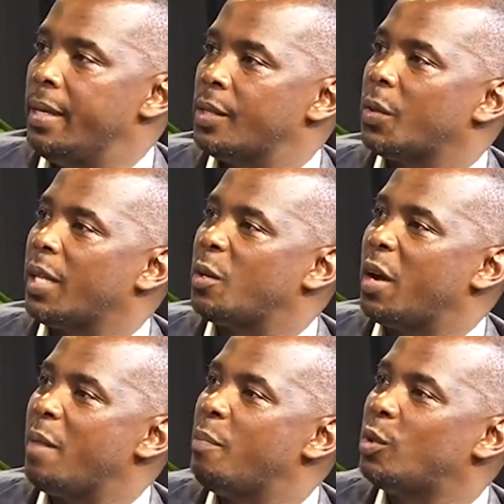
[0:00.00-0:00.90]
so that you're
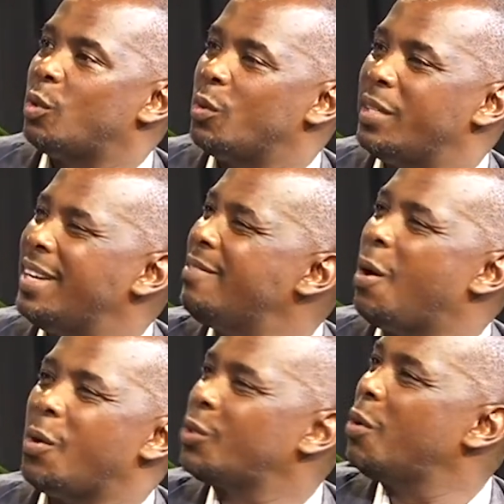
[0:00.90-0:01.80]
able to deliver
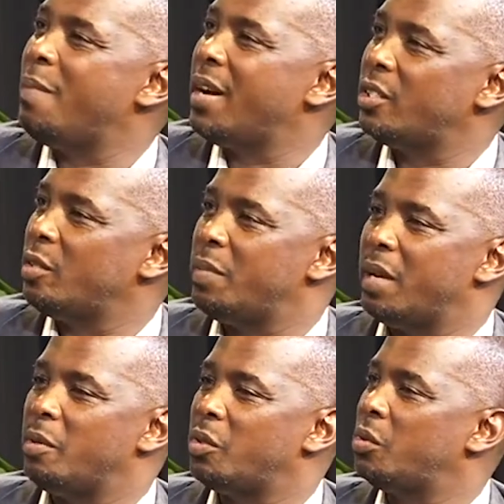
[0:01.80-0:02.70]
so much, to be
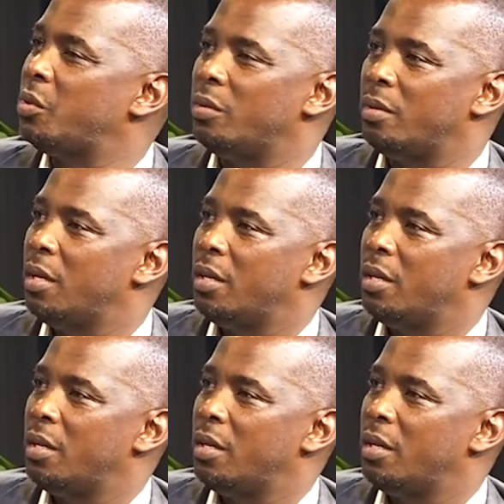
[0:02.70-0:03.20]
able to